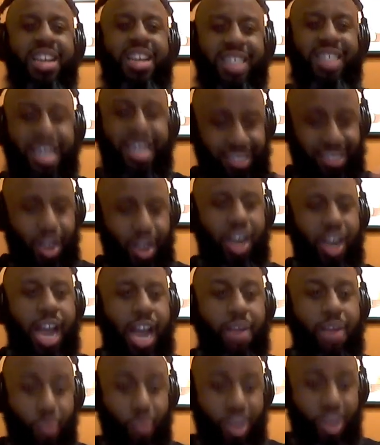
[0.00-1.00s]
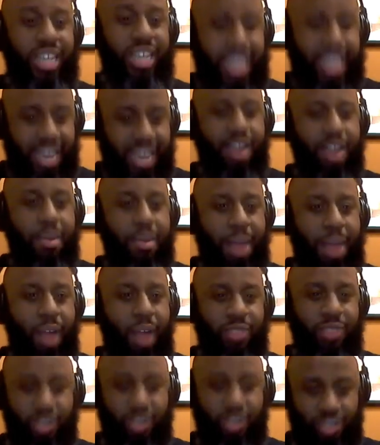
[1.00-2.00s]
That's all I really care
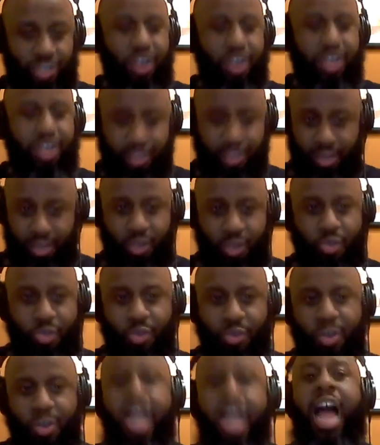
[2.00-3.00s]
about. The shirt is cool.